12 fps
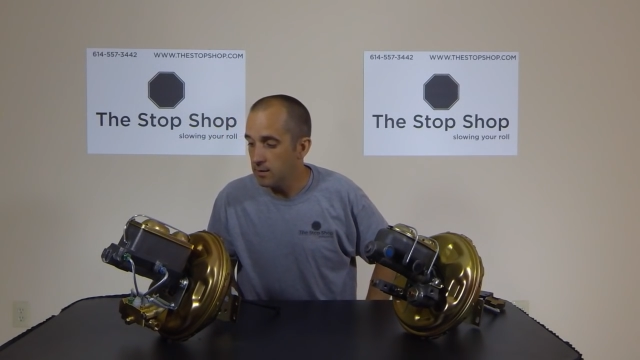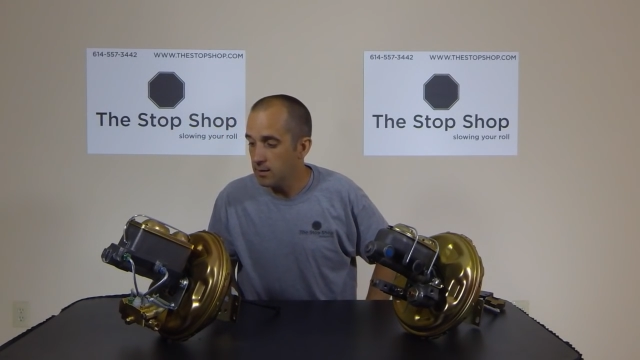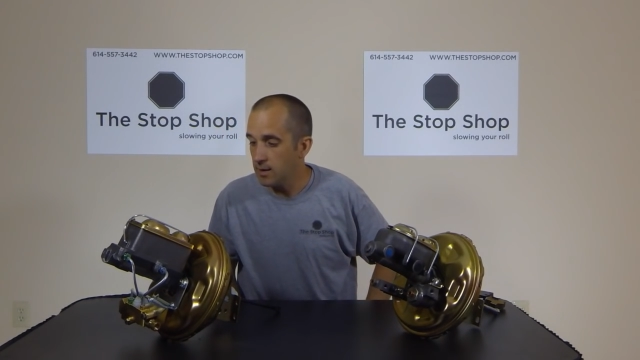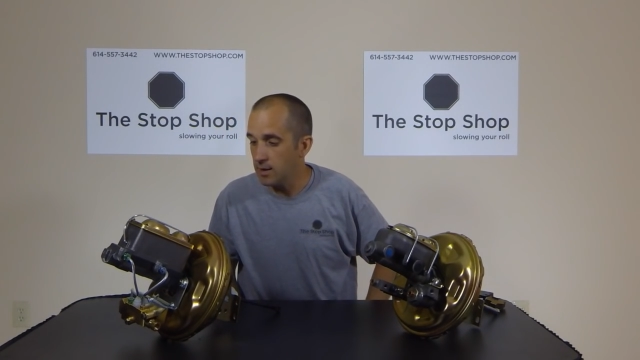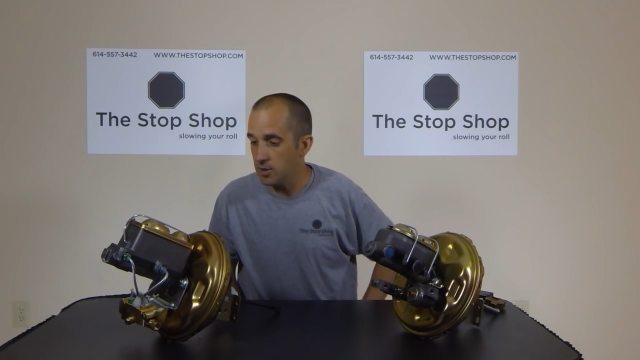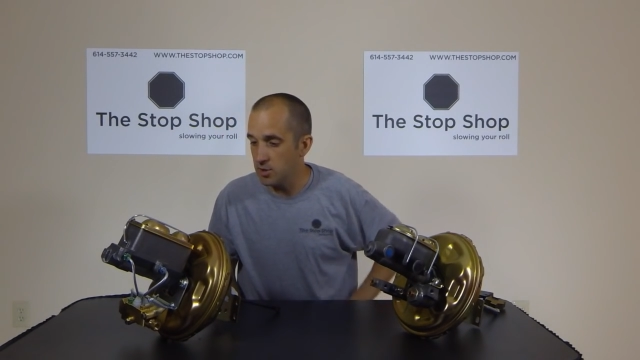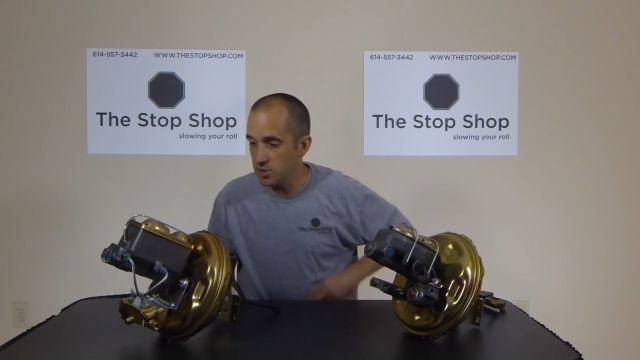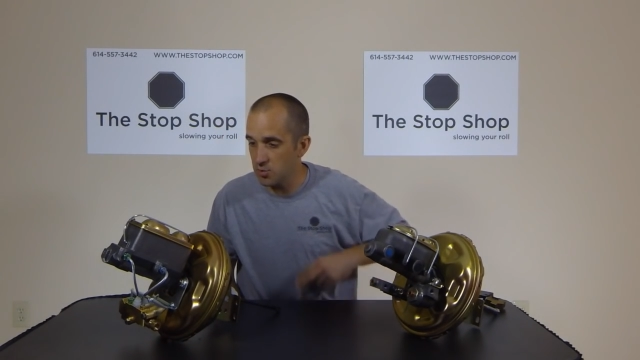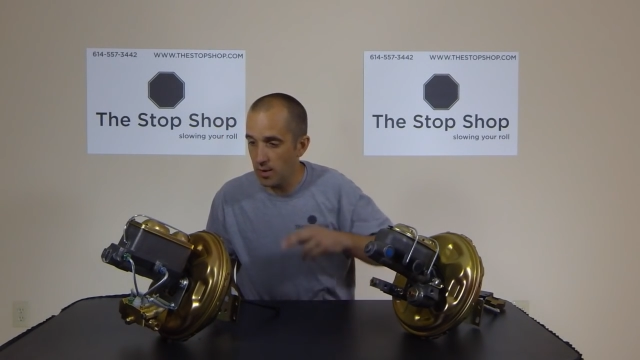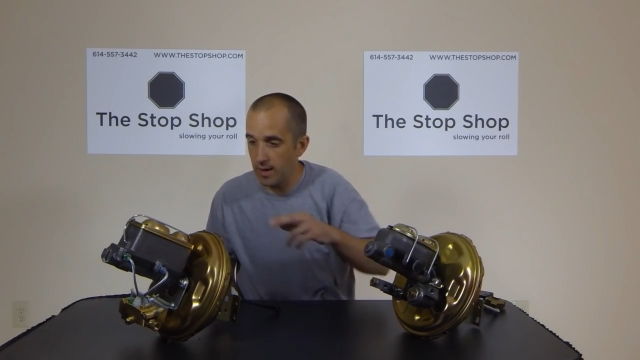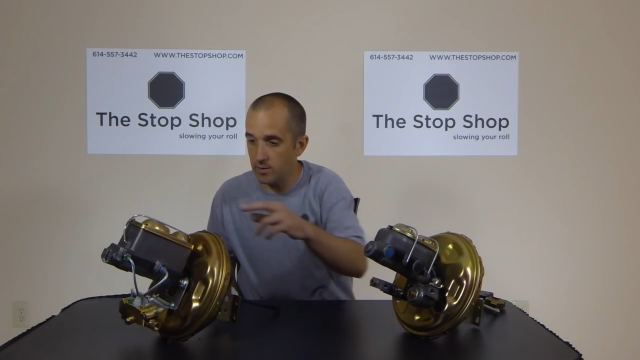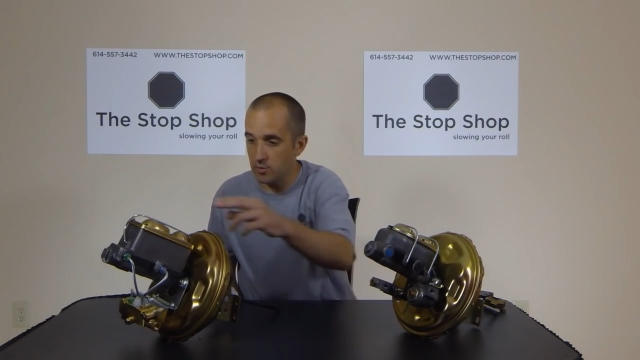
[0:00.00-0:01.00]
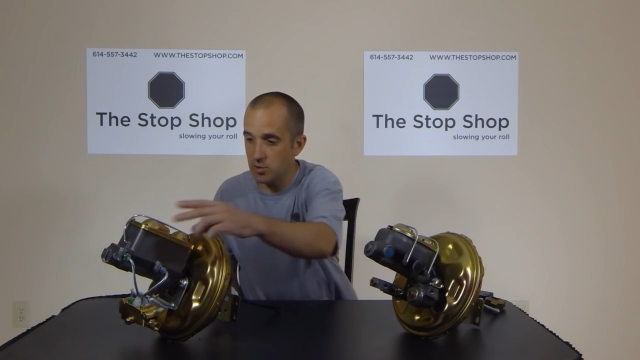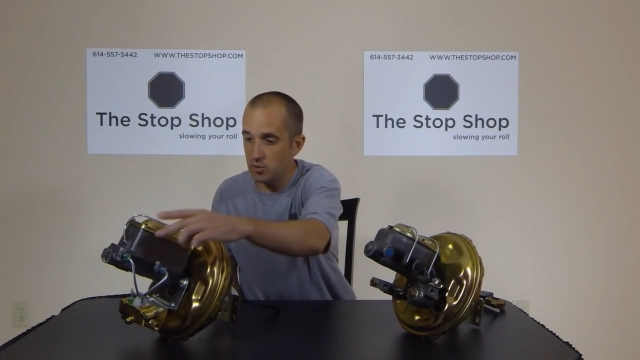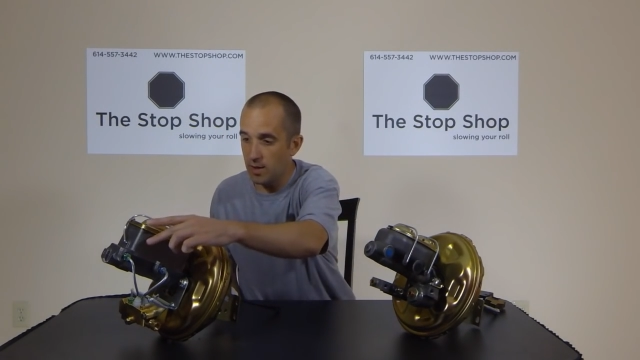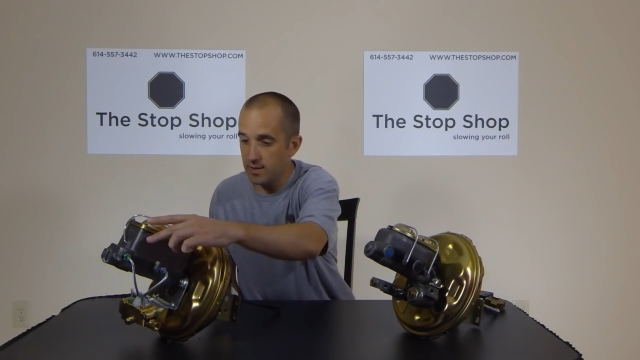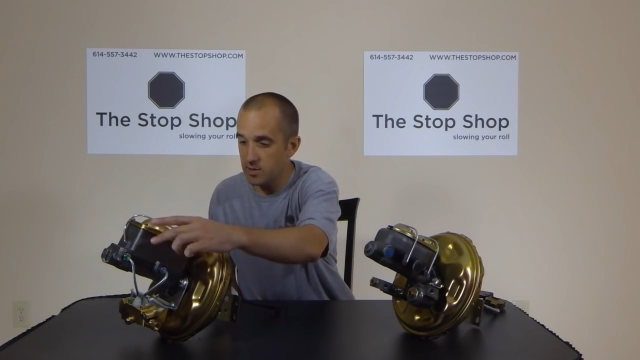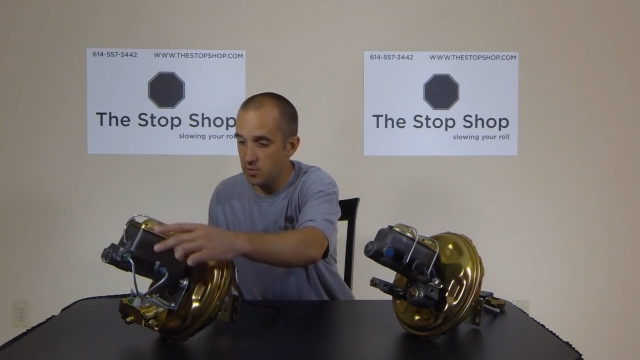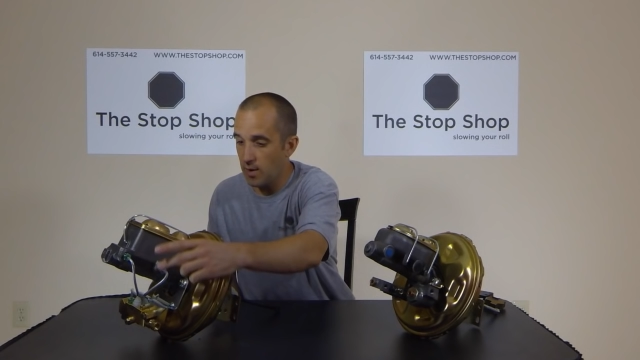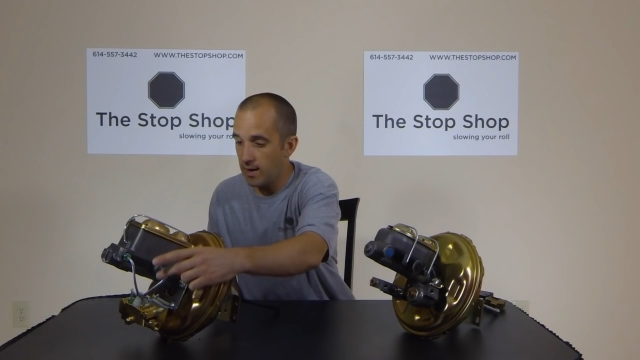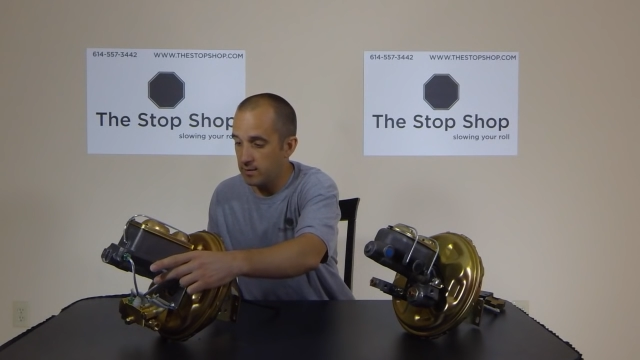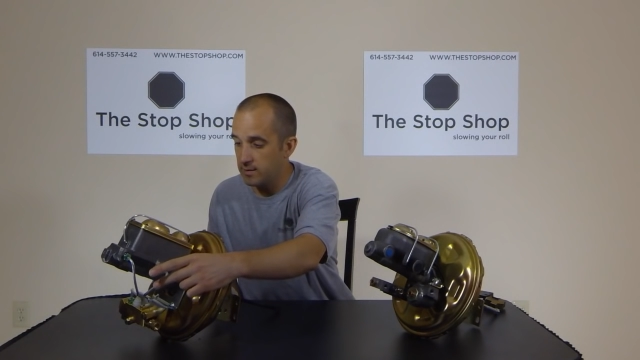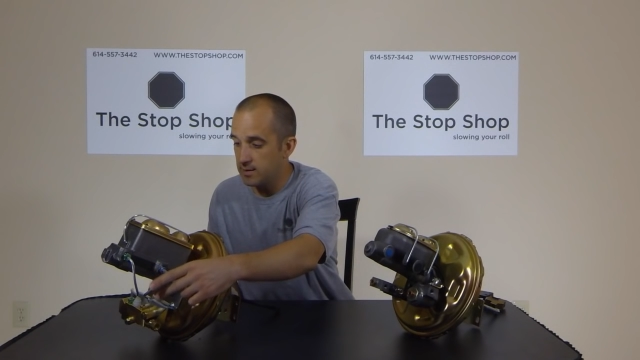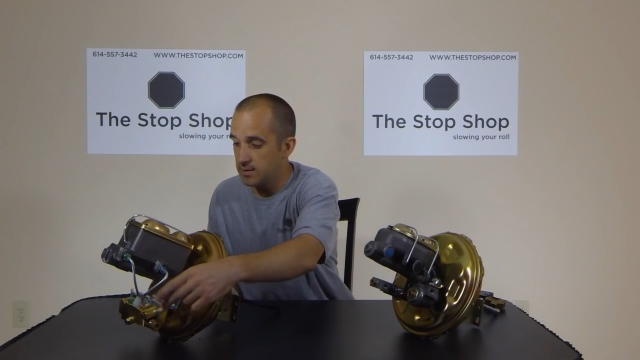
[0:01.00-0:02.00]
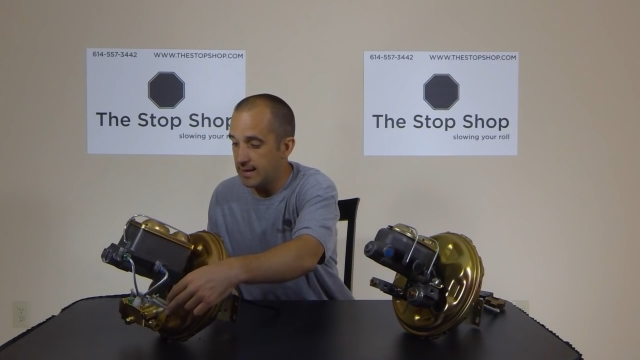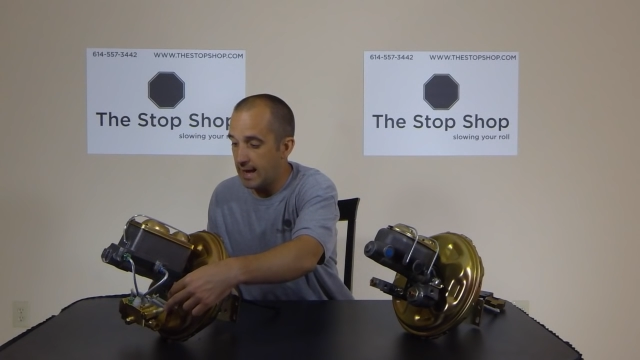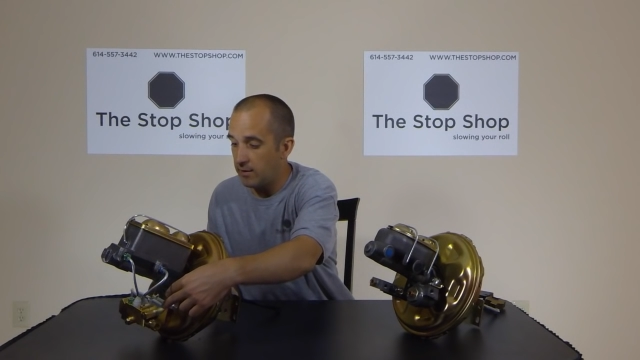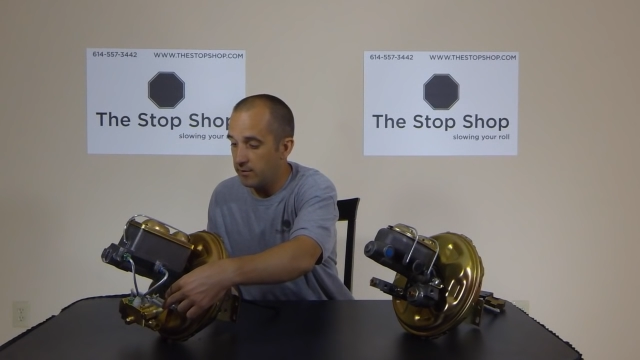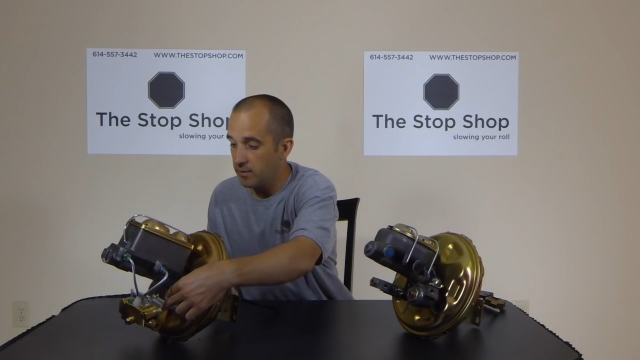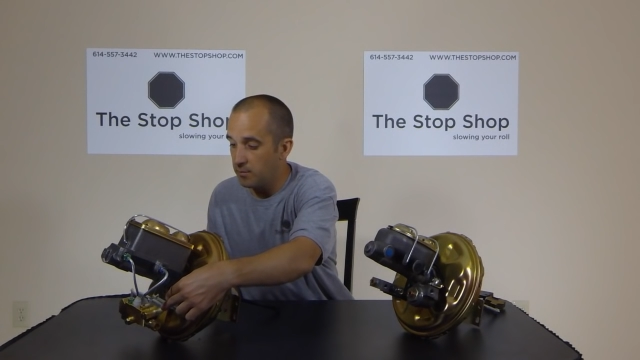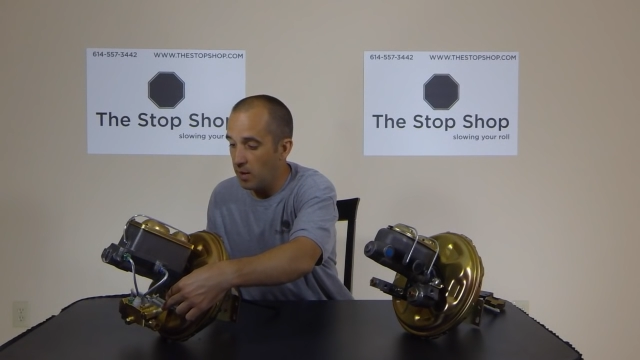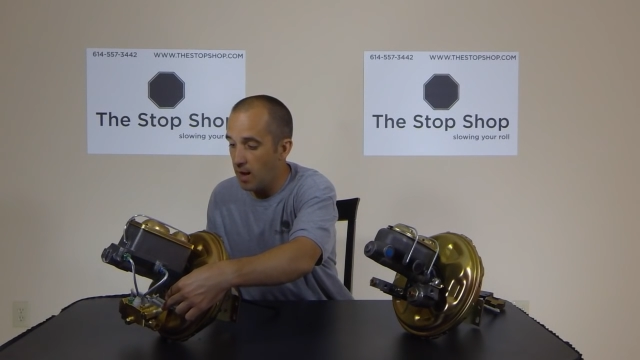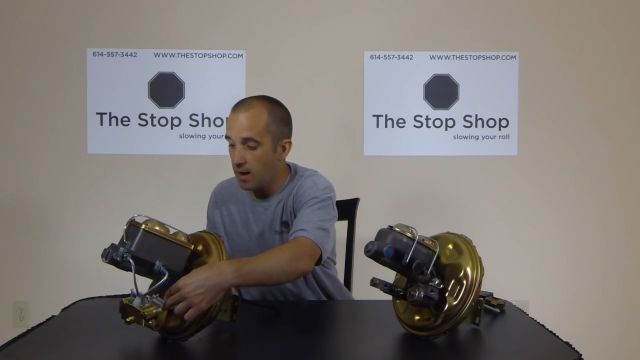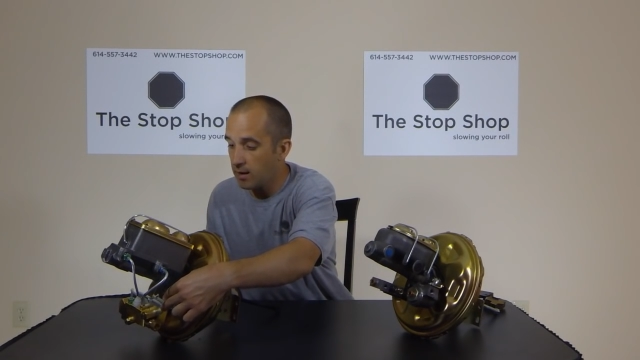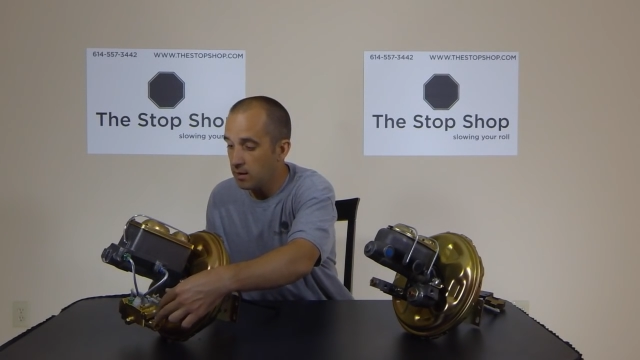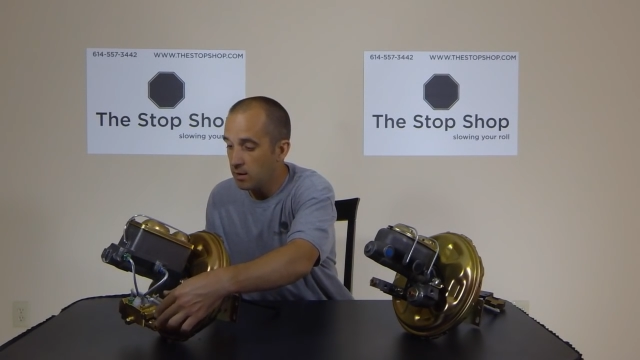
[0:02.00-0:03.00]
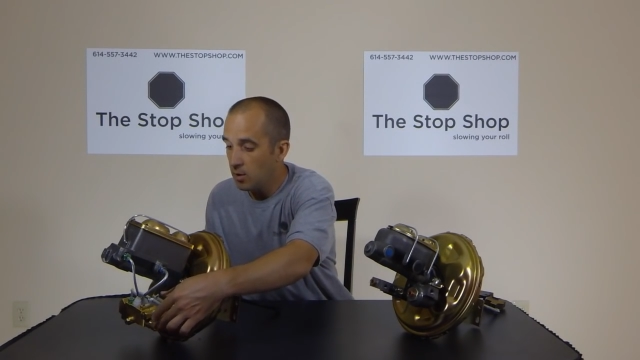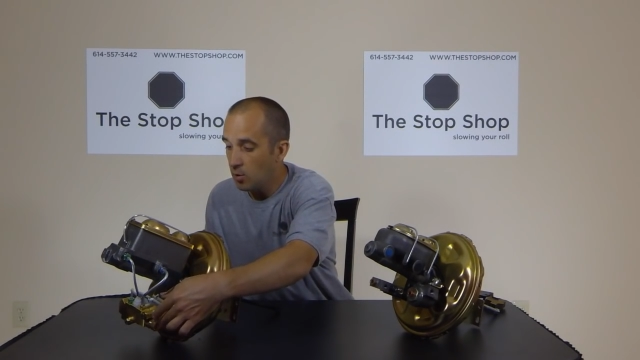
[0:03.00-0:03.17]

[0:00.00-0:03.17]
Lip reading: you just ran your two lines directly down to the block,